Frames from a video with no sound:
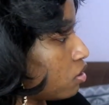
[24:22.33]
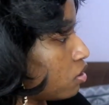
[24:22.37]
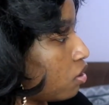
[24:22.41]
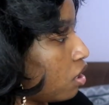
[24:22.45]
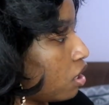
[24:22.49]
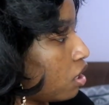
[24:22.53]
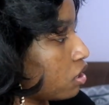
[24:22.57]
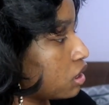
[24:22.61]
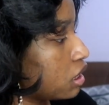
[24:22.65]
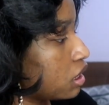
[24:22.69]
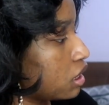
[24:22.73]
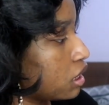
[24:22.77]

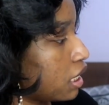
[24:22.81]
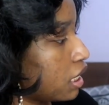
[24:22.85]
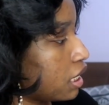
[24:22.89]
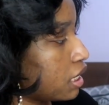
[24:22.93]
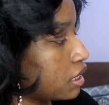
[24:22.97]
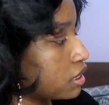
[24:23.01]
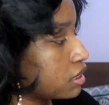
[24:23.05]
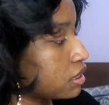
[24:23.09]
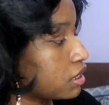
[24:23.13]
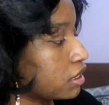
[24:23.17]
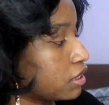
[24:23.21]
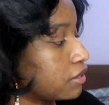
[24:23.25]
along the
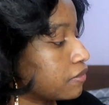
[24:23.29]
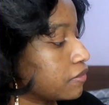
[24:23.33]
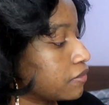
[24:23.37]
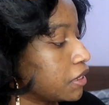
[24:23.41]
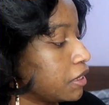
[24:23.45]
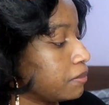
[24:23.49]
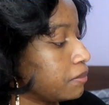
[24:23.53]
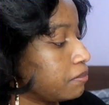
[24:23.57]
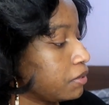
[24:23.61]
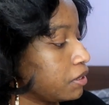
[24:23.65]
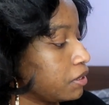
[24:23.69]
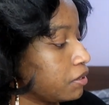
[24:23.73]
lines of
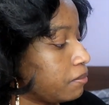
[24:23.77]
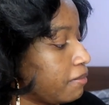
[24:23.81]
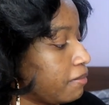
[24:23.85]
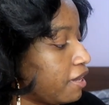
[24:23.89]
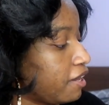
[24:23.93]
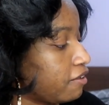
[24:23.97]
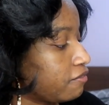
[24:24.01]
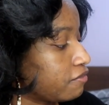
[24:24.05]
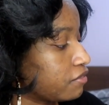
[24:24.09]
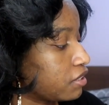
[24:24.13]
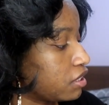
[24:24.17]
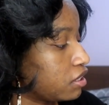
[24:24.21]
keeping your
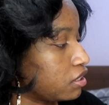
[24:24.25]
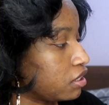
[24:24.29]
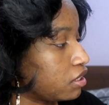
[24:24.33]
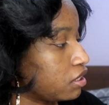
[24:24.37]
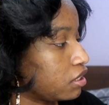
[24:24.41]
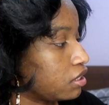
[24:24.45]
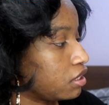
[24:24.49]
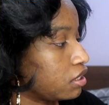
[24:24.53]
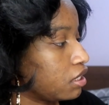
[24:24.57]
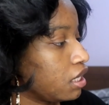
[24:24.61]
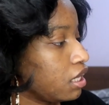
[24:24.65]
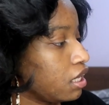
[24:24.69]
mouth
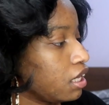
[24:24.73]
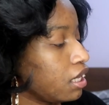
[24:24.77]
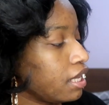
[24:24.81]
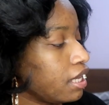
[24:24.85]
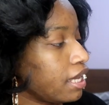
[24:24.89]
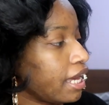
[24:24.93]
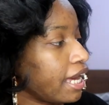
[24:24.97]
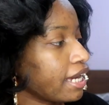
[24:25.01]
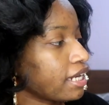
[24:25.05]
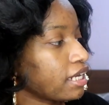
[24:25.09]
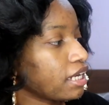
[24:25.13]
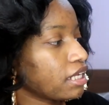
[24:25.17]
clean
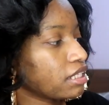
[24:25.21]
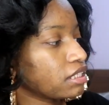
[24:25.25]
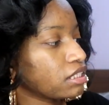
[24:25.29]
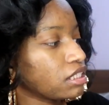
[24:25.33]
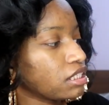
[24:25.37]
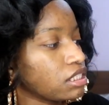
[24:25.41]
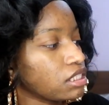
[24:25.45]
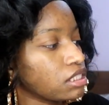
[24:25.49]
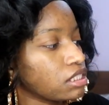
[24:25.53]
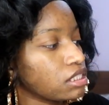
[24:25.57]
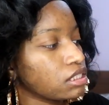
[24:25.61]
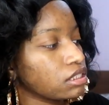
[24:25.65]
i got
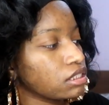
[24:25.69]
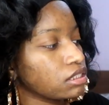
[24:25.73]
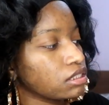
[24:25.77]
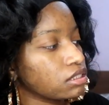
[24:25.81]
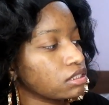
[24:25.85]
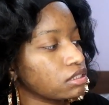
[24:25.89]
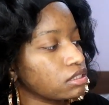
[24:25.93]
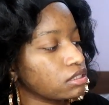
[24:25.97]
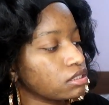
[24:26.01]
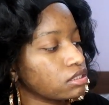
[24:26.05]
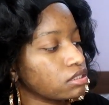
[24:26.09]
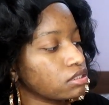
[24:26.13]

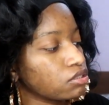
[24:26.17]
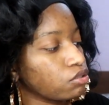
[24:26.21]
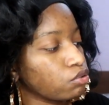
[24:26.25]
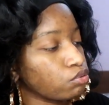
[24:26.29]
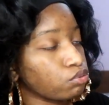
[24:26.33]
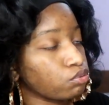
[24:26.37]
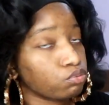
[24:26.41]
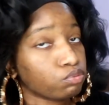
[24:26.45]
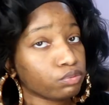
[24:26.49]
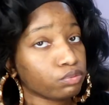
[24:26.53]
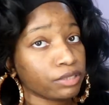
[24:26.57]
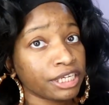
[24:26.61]
these
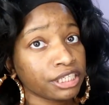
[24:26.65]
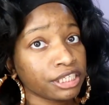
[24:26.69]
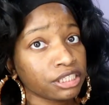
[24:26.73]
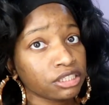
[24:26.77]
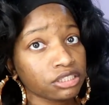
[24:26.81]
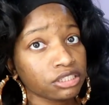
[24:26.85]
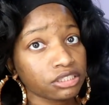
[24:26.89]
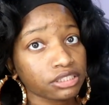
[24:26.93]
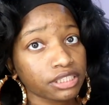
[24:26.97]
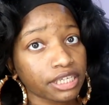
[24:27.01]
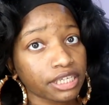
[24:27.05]
regular